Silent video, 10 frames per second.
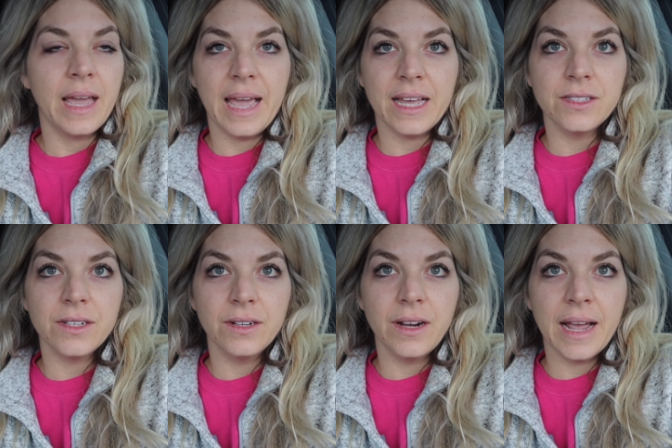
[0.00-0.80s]

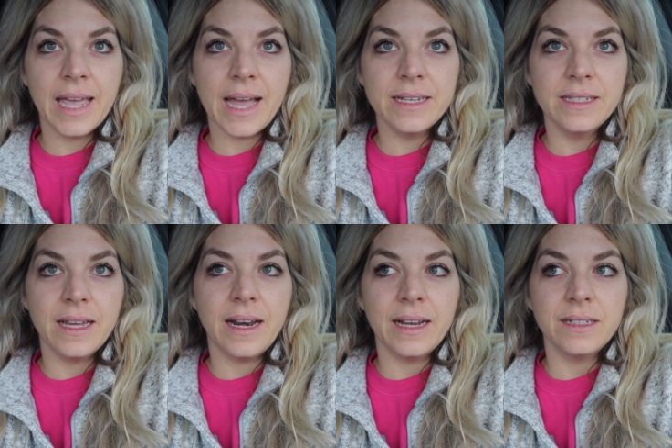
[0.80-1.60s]
answer, I guess,
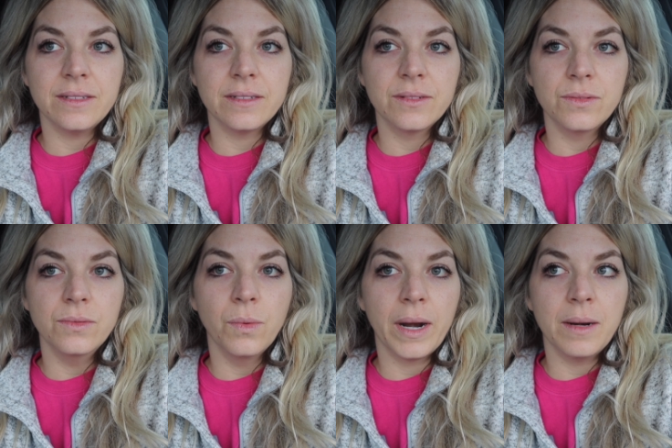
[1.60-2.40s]
and I
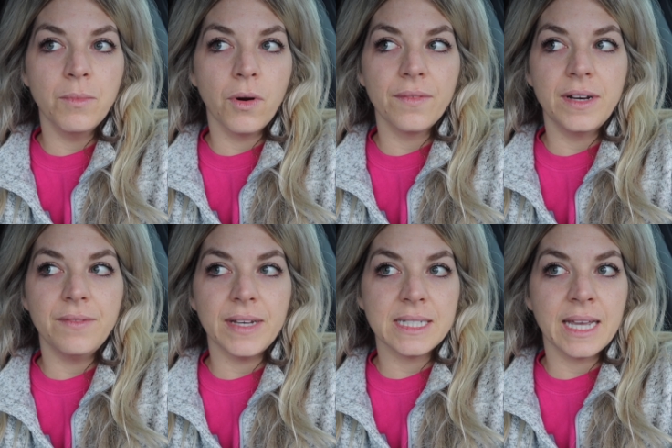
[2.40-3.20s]
wanted more of an
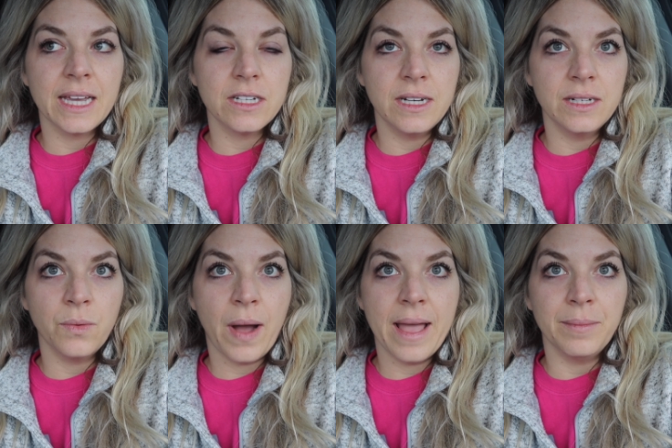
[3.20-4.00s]
investigation into
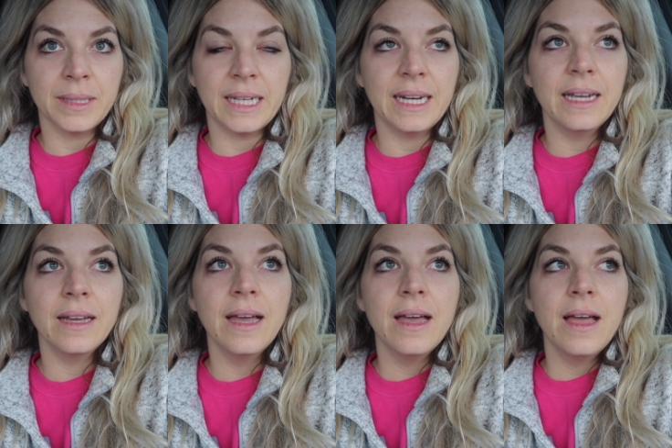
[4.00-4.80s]
why I'm
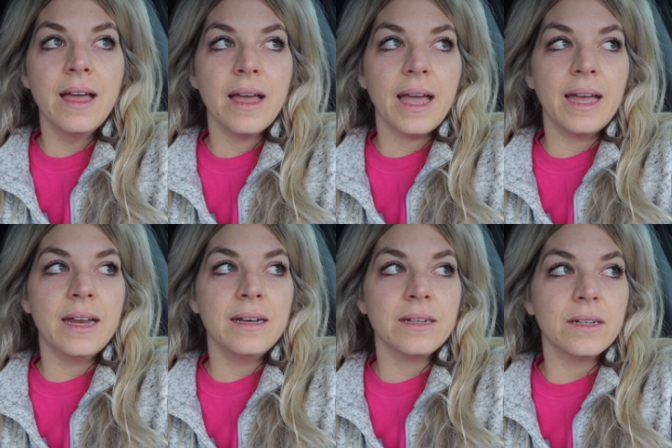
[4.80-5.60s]
bleeding,
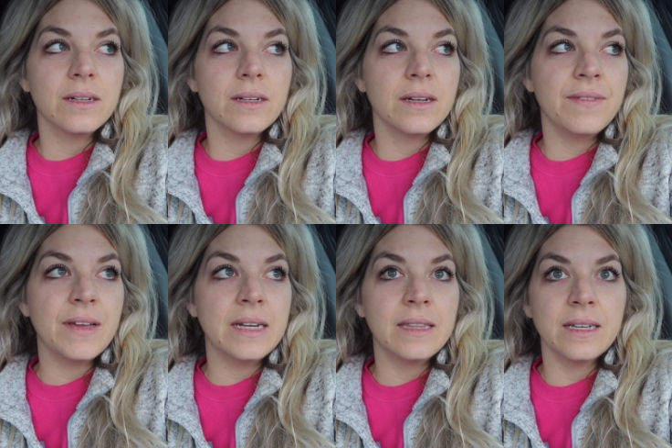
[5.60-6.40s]
and if
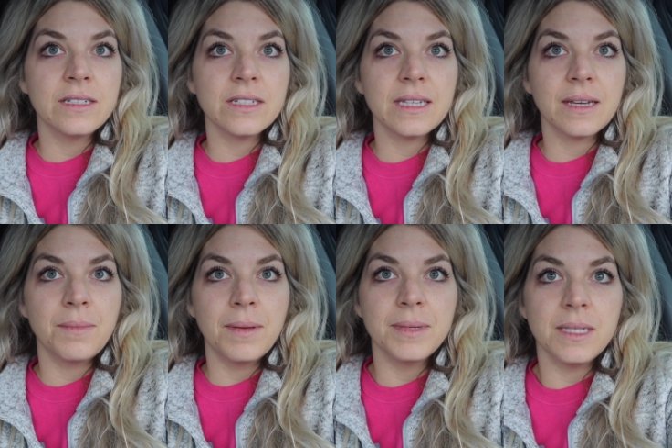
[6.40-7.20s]
anything, just
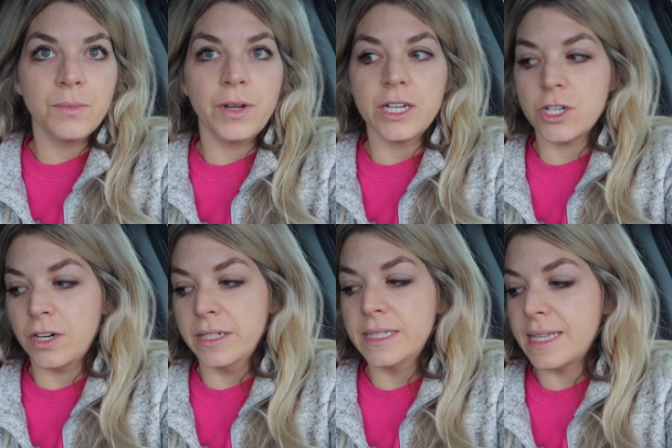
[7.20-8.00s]
like maybe some
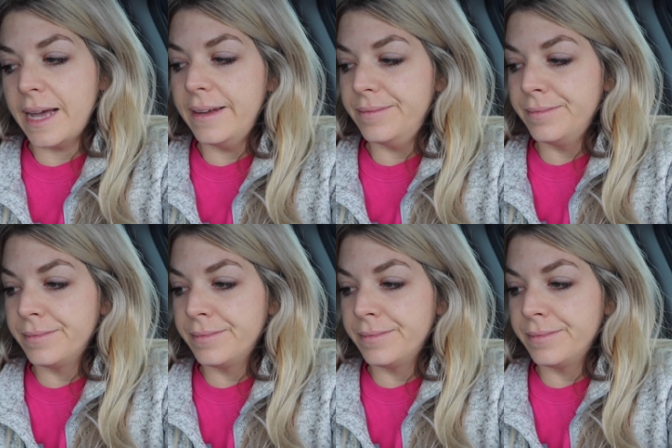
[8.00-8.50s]
reassurance that